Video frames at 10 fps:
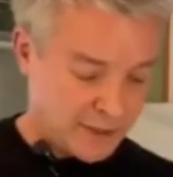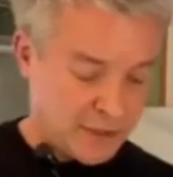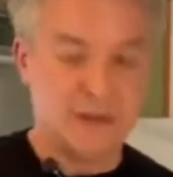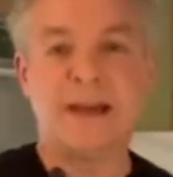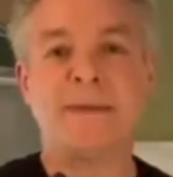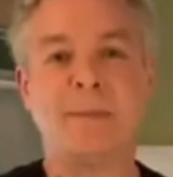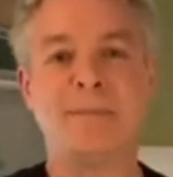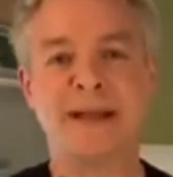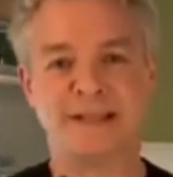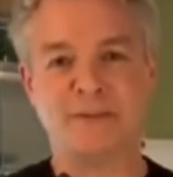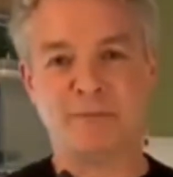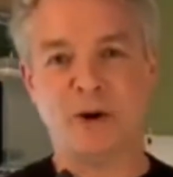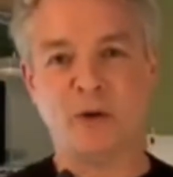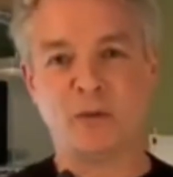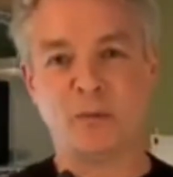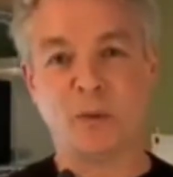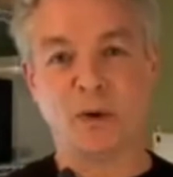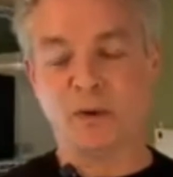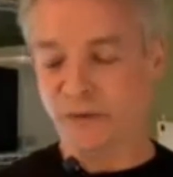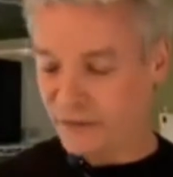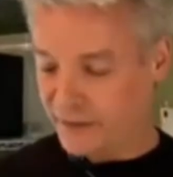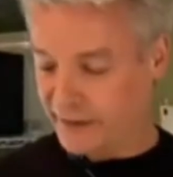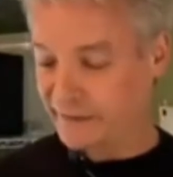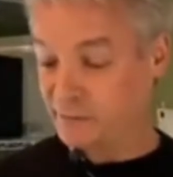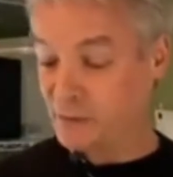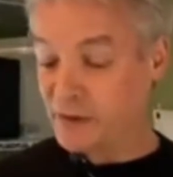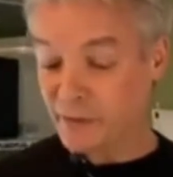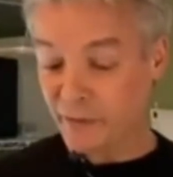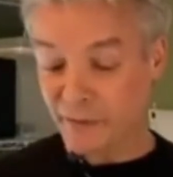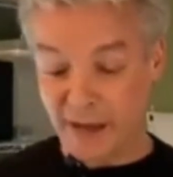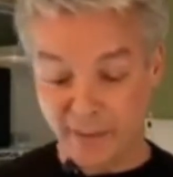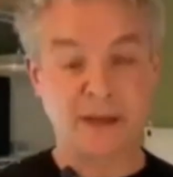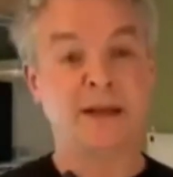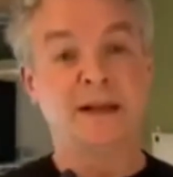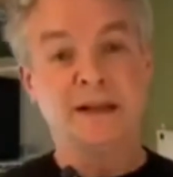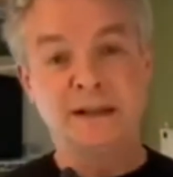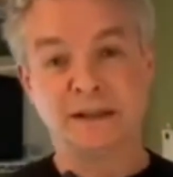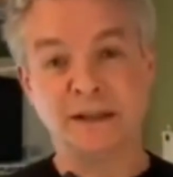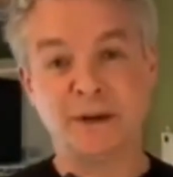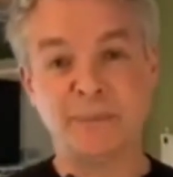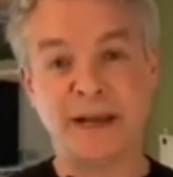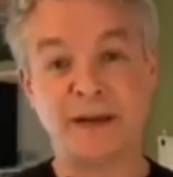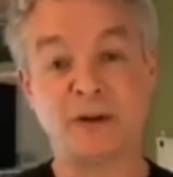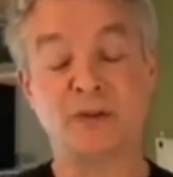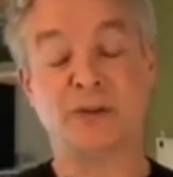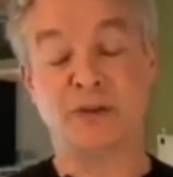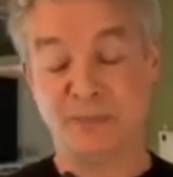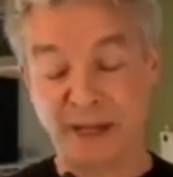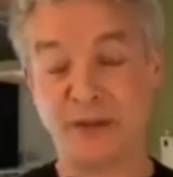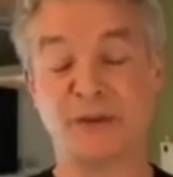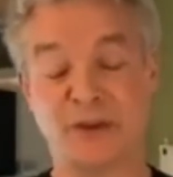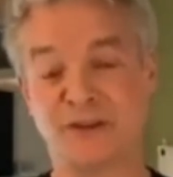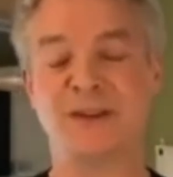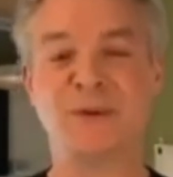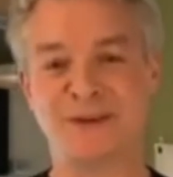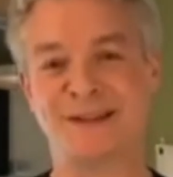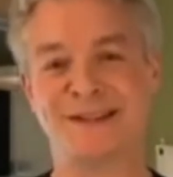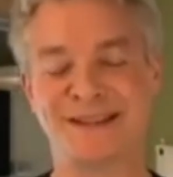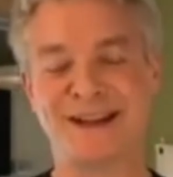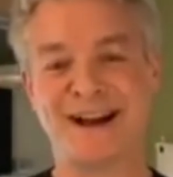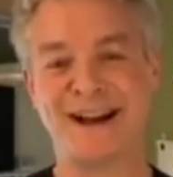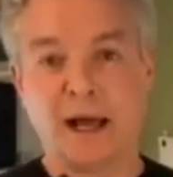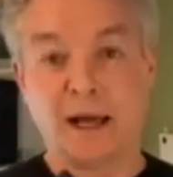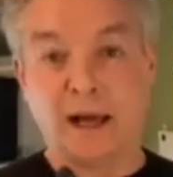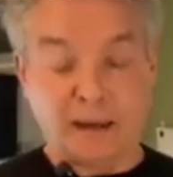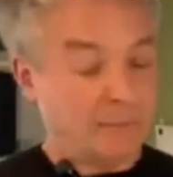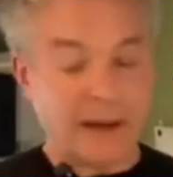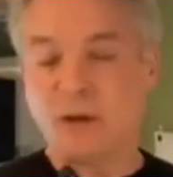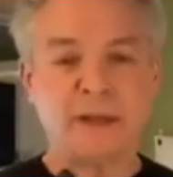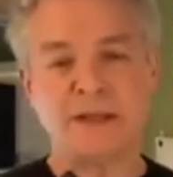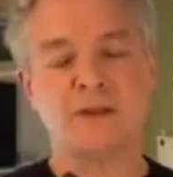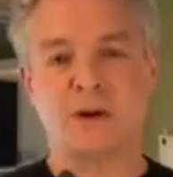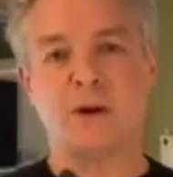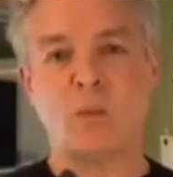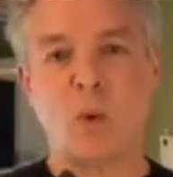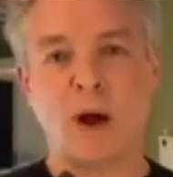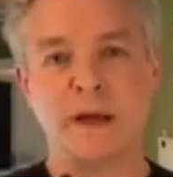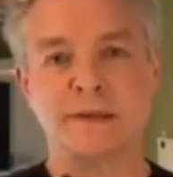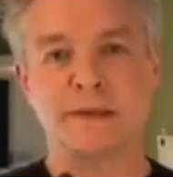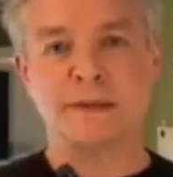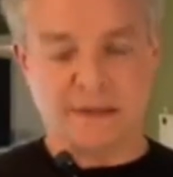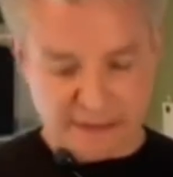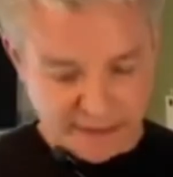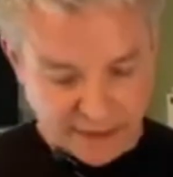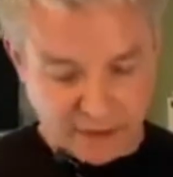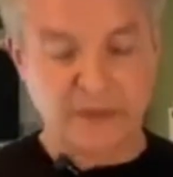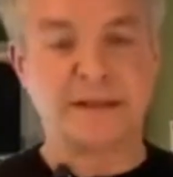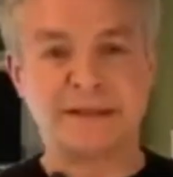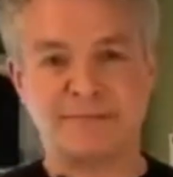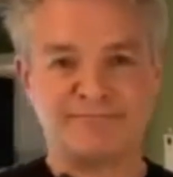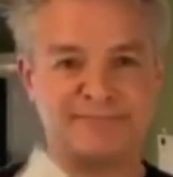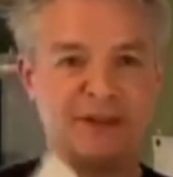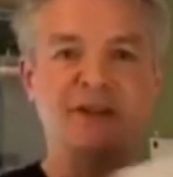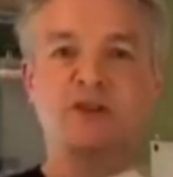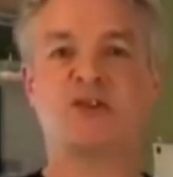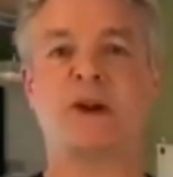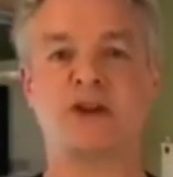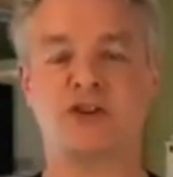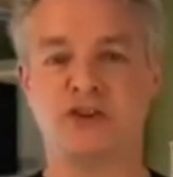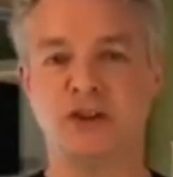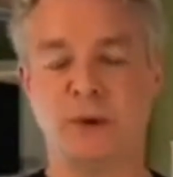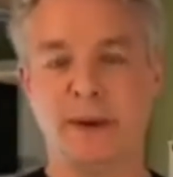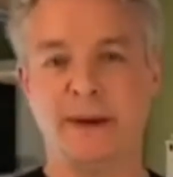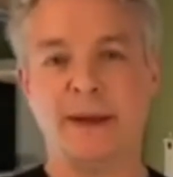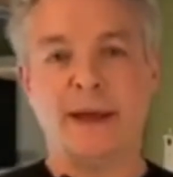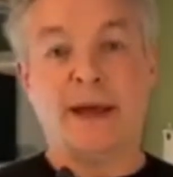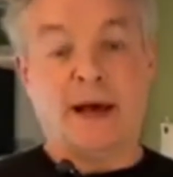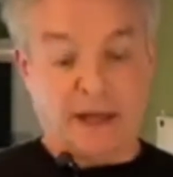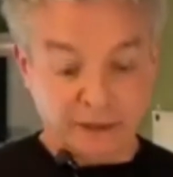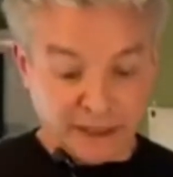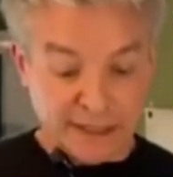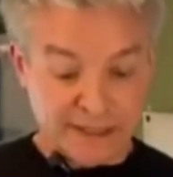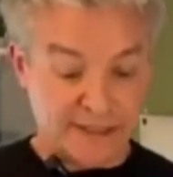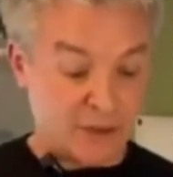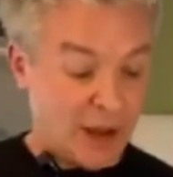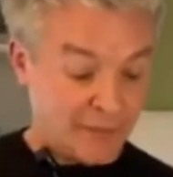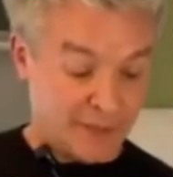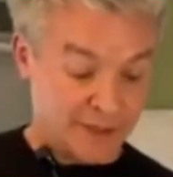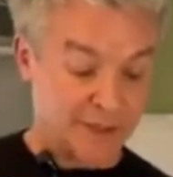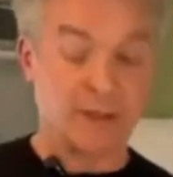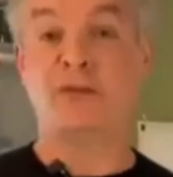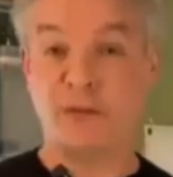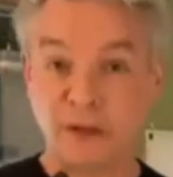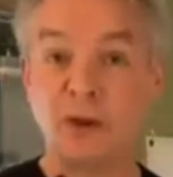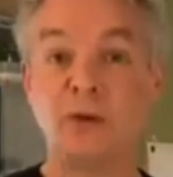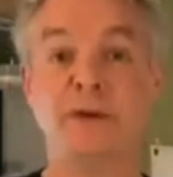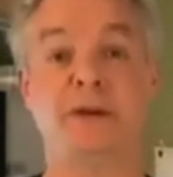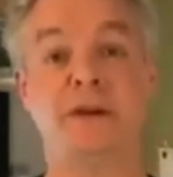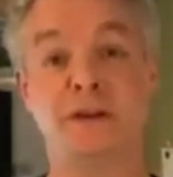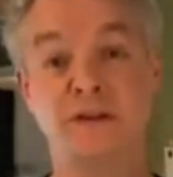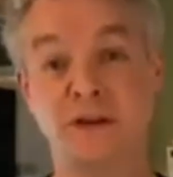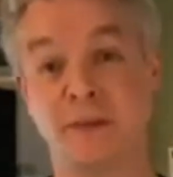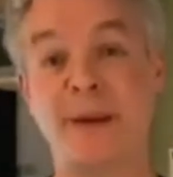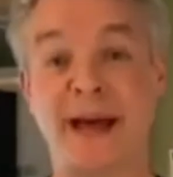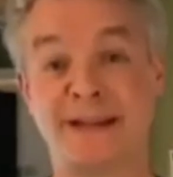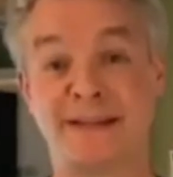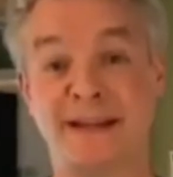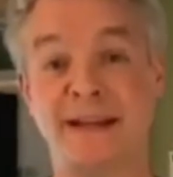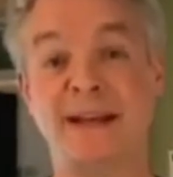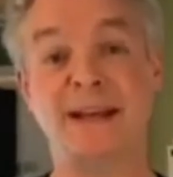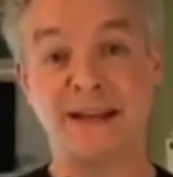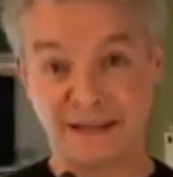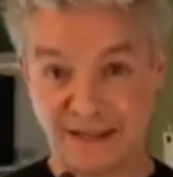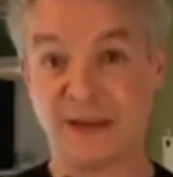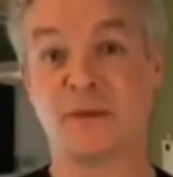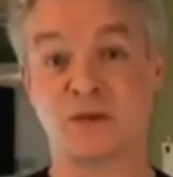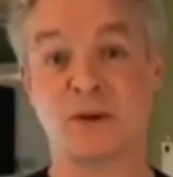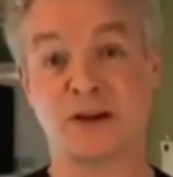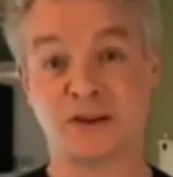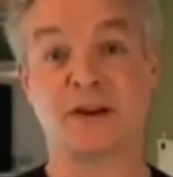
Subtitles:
you get the best of both worlds. You get the breathable fabric, clear panel so you can see what's inside. My only concern was there's no structure to it unless you have this filled to capacity to give the structure